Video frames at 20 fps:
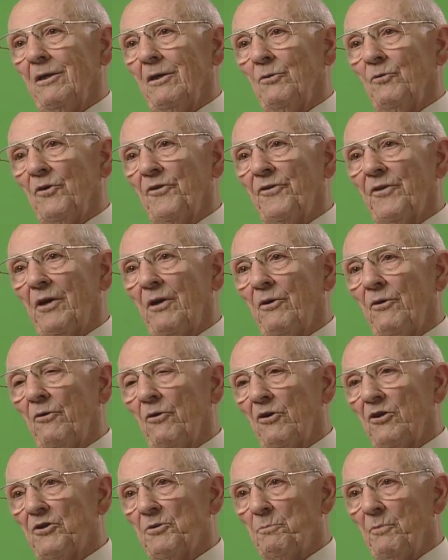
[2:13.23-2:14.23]
without
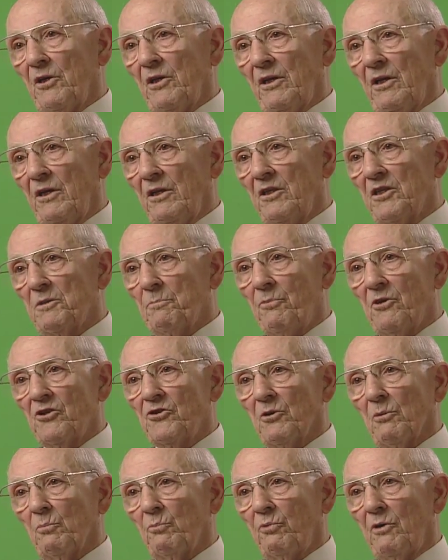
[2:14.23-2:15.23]
us making
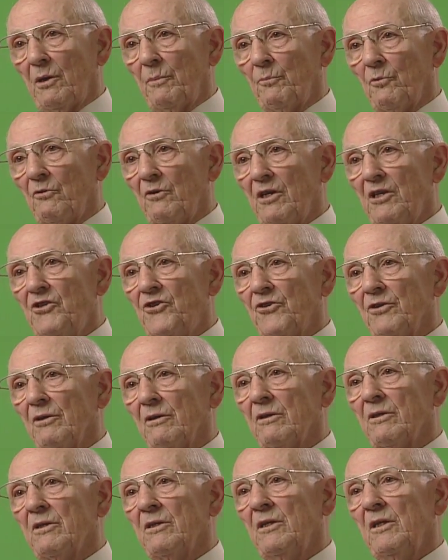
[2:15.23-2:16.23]
special
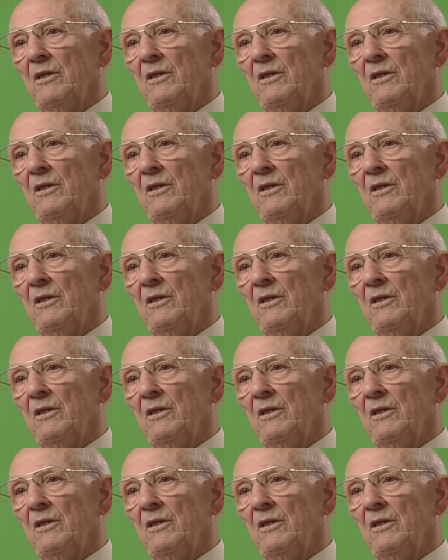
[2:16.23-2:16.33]
preparations.